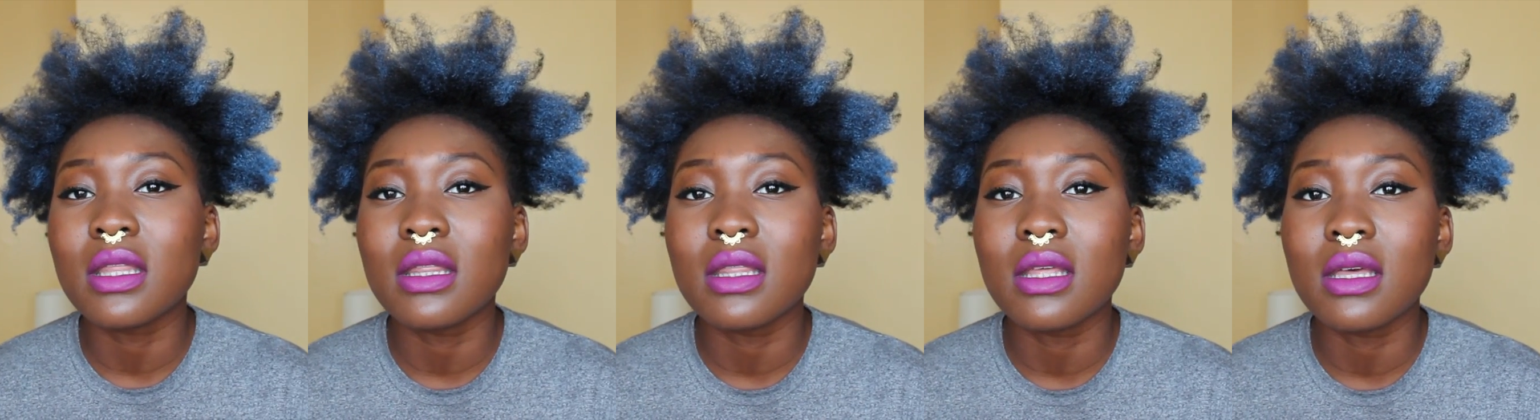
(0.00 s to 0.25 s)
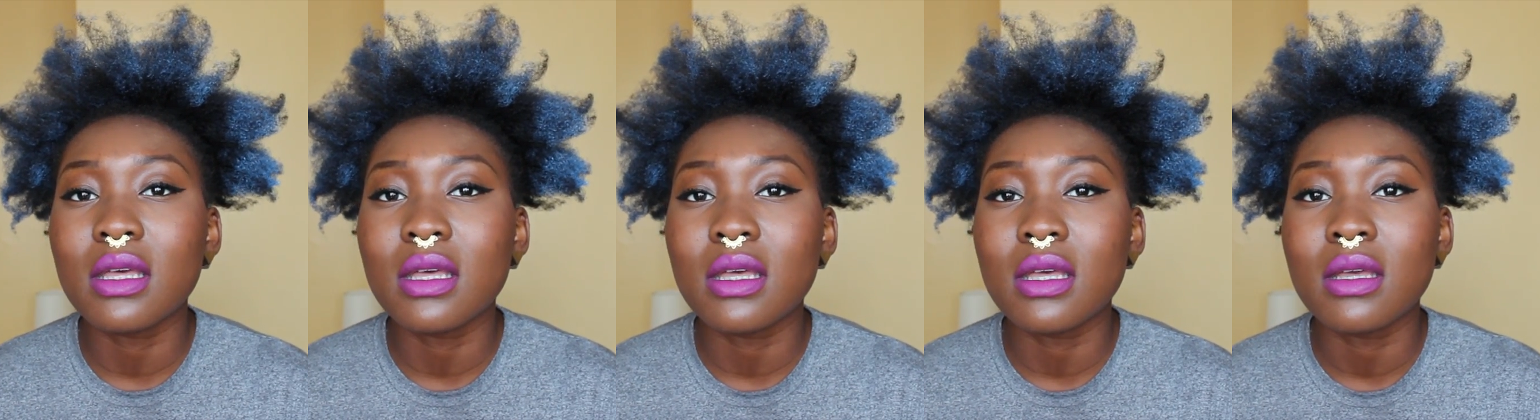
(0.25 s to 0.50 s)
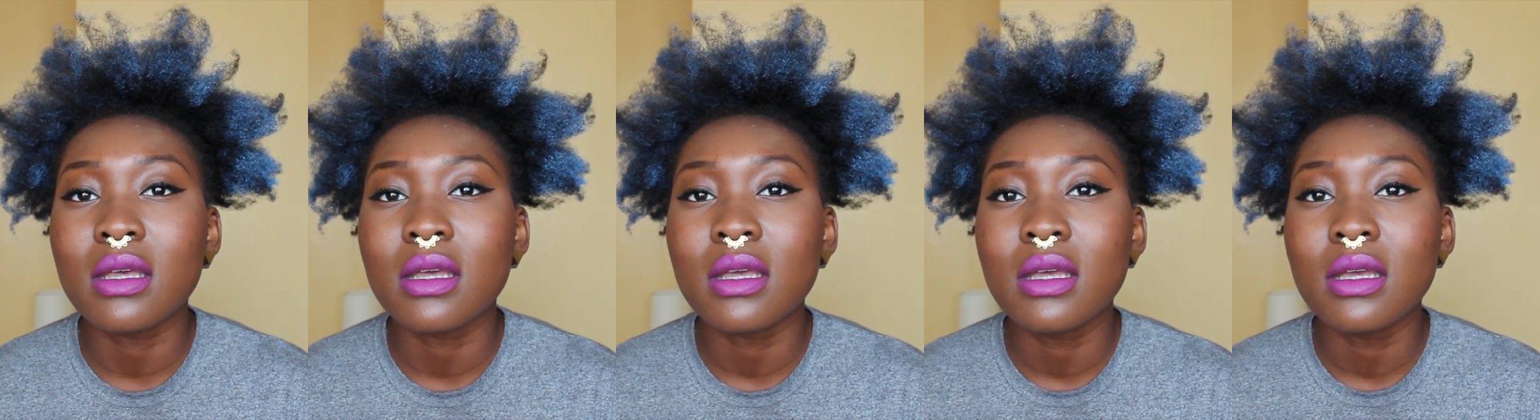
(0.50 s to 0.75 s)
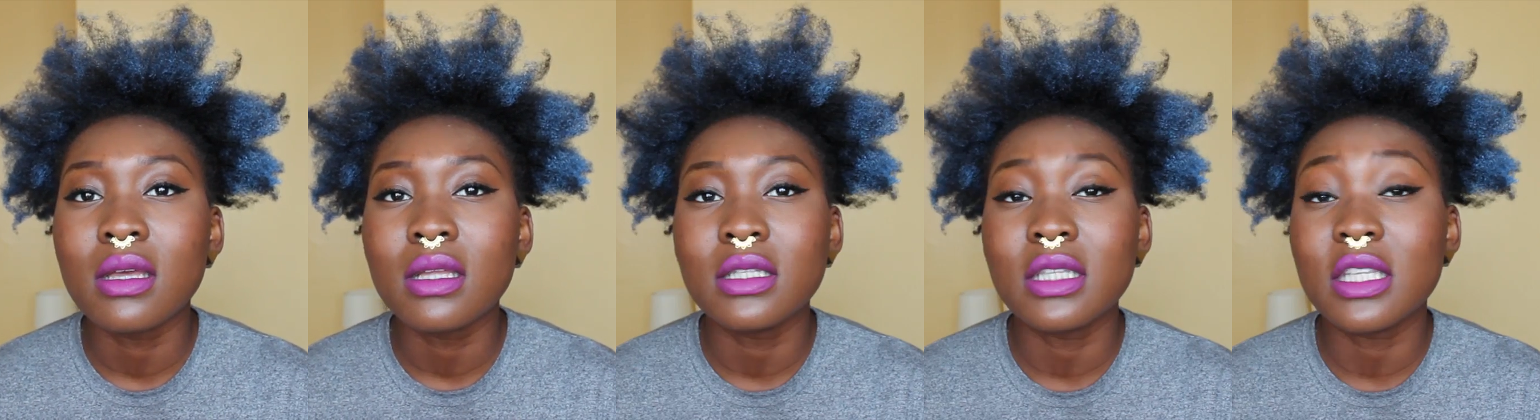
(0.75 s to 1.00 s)
in the
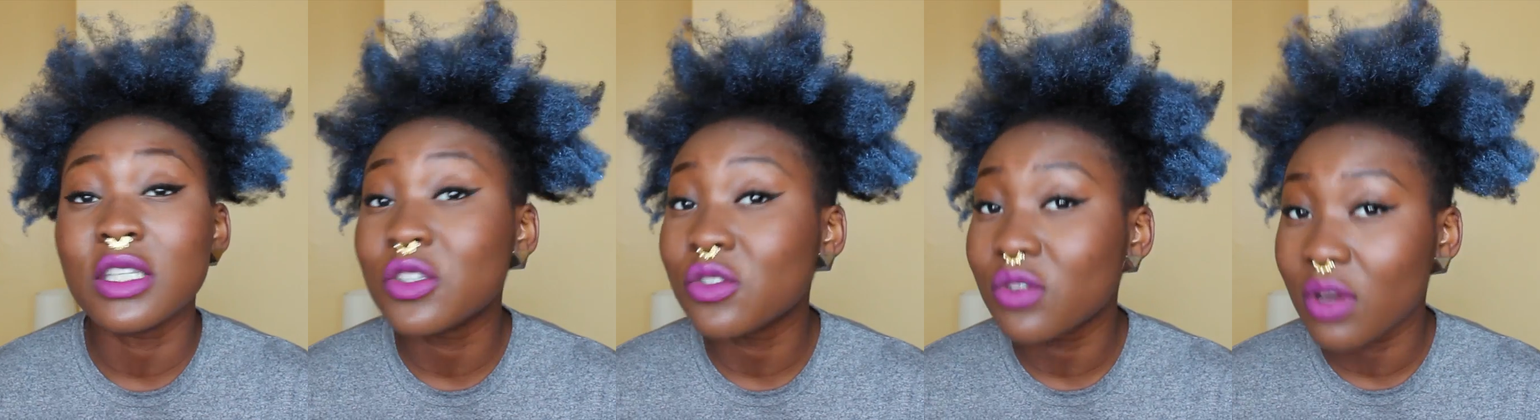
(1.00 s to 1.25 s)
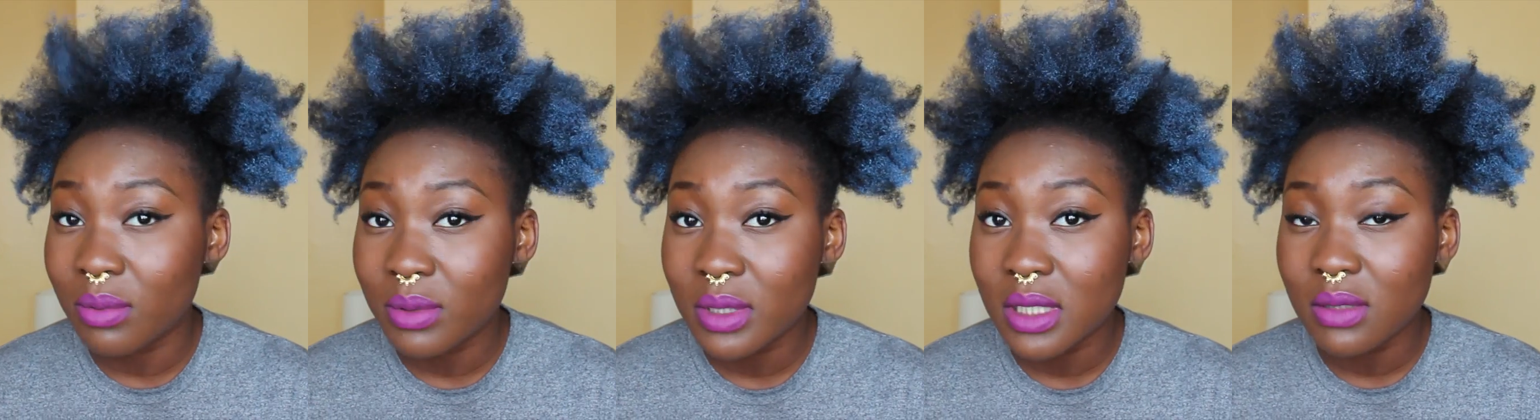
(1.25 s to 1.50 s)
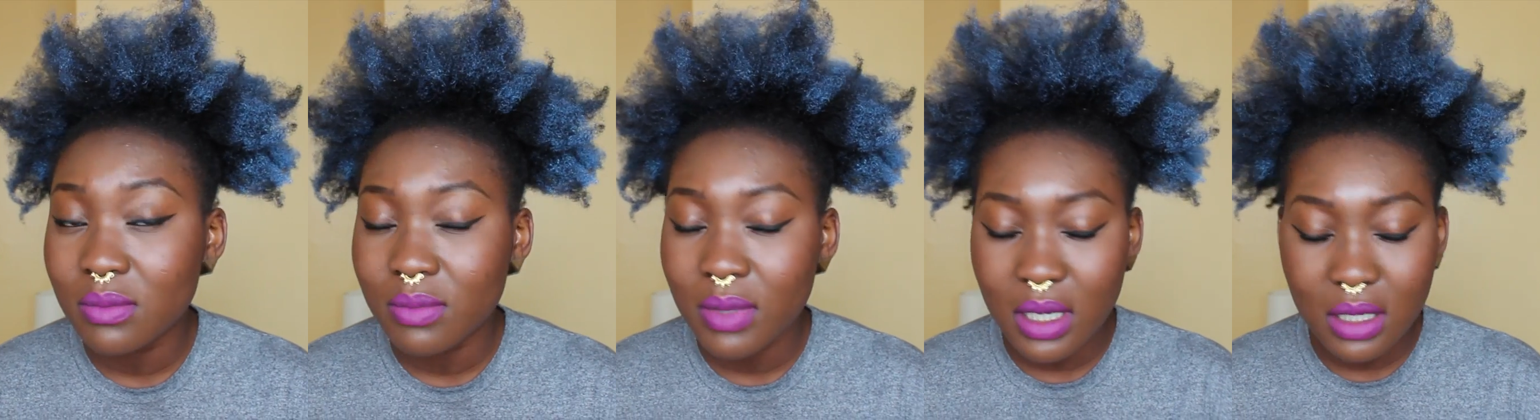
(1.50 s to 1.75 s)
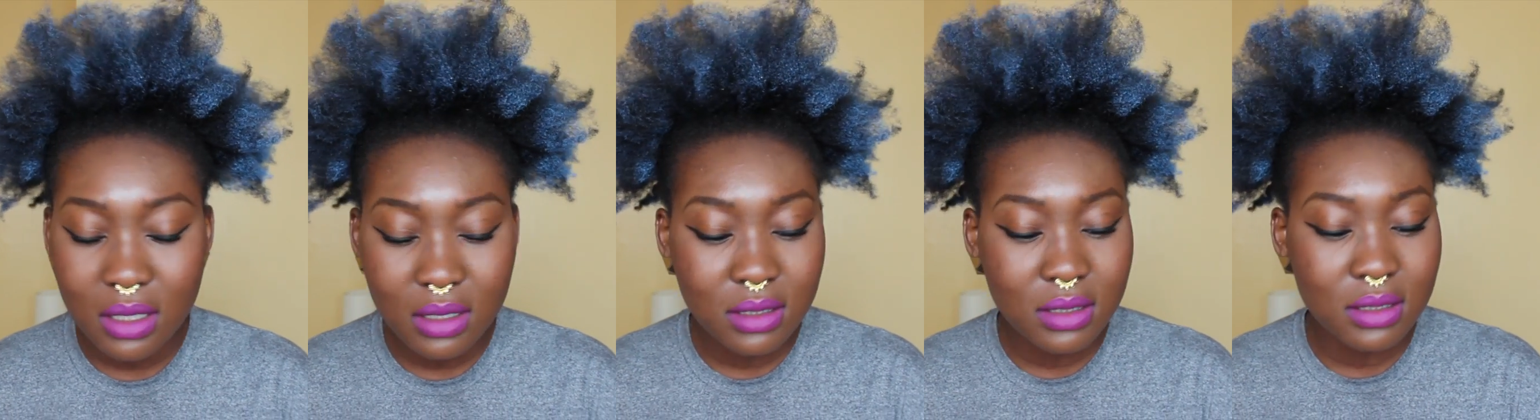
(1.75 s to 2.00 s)
description
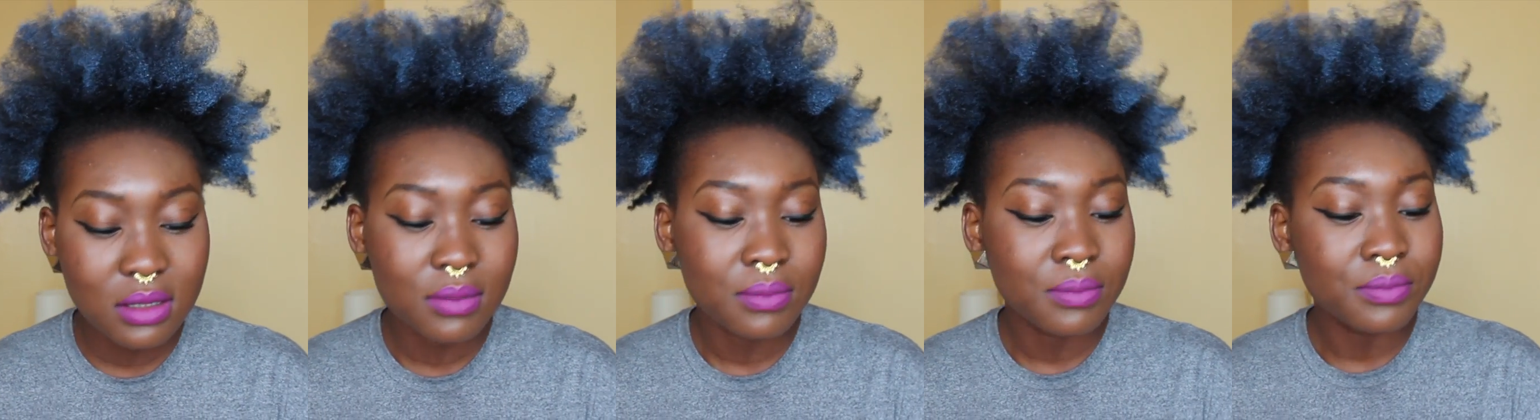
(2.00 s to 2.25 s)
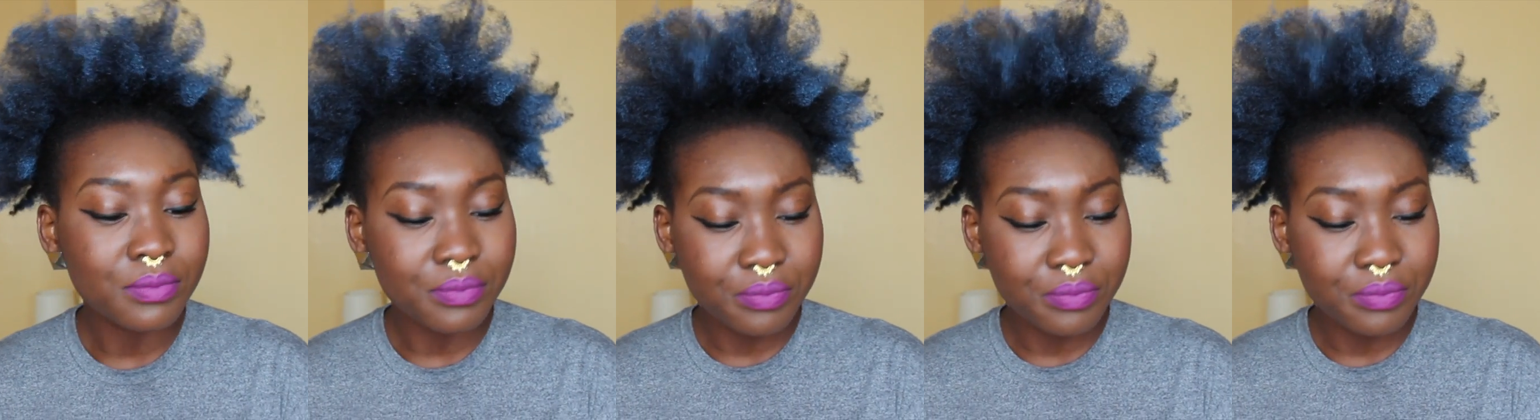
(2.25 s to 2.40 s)
box.